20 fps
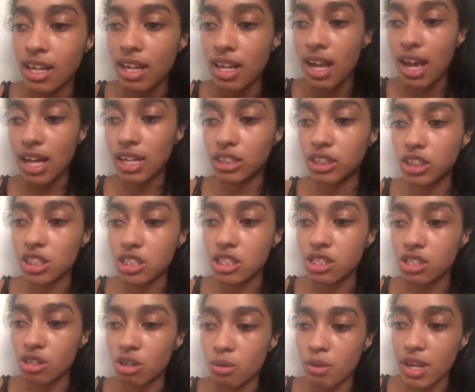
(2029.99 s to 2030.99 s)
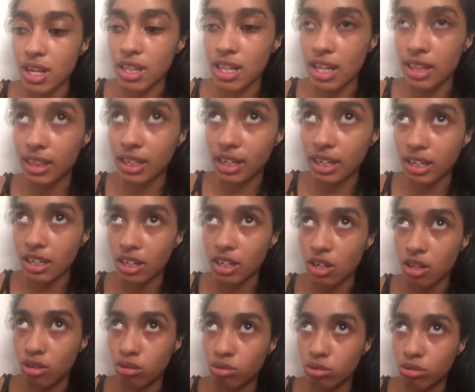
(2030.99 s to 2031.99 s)
and just knowing that they're gonna go
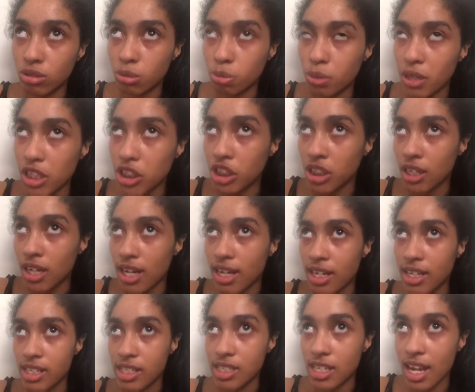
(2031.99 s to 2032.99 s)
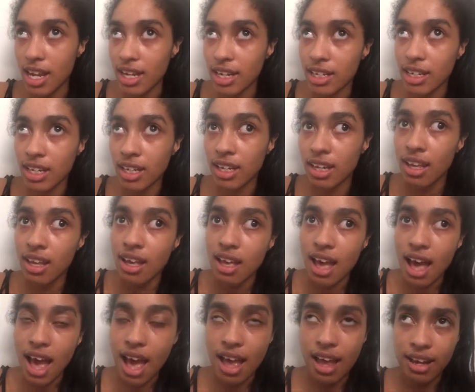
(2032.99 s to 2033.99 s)
through depression and anxiety,
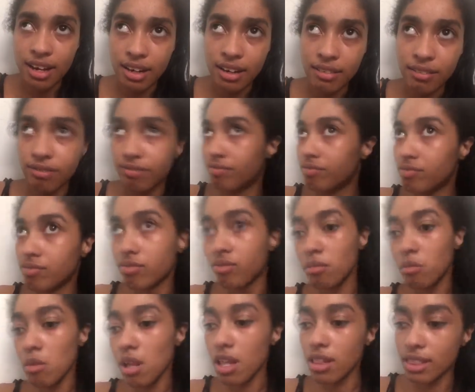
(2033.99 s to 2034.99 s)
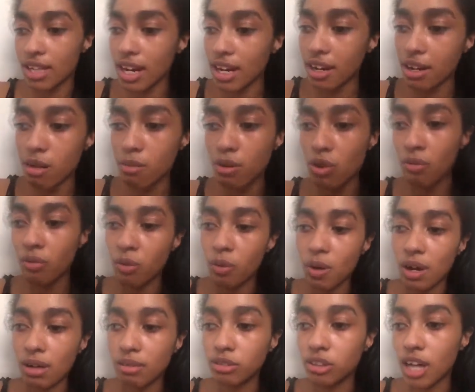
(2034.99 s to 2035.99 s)
and they're going to be overwhelmed.